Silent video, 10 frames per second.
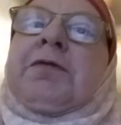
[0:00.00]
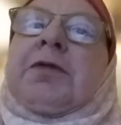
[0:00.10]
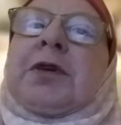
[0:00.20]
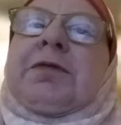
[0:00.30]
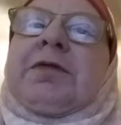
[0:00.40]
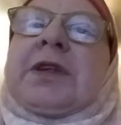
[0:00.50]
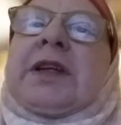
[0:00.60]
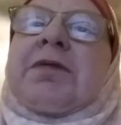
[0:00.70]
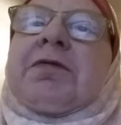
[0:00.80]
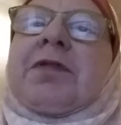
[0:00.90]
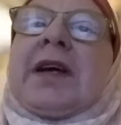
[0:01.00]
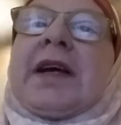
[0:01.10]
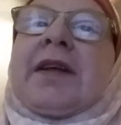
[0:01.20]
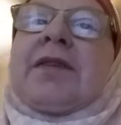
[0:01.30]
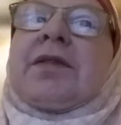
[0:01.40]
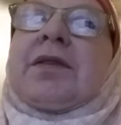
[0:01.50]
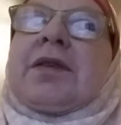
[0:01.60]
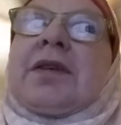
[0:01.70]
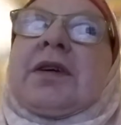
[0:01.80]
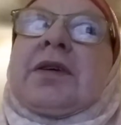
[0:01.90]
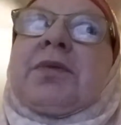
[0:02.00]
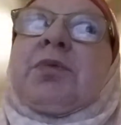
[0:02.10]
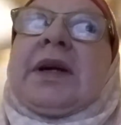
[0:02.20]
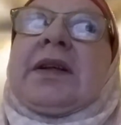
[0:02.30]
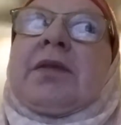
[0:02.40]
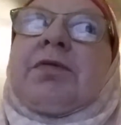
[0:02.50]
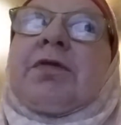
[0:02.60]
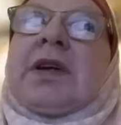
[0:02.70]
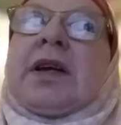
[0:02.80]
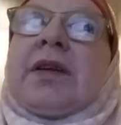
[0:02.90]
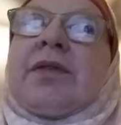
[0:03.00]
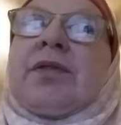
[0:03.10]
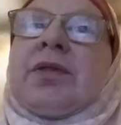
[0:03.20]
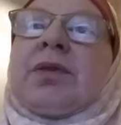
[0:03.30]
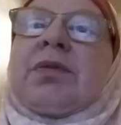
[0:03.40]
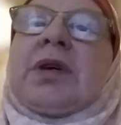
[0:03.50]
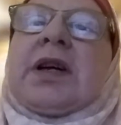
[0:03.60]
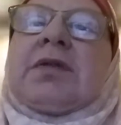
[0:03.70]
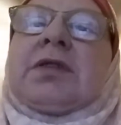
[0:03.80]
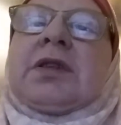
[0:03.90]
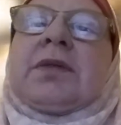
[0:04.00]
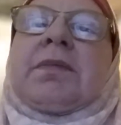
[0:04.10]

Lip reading: four-footed friends or their winged friends or whatever,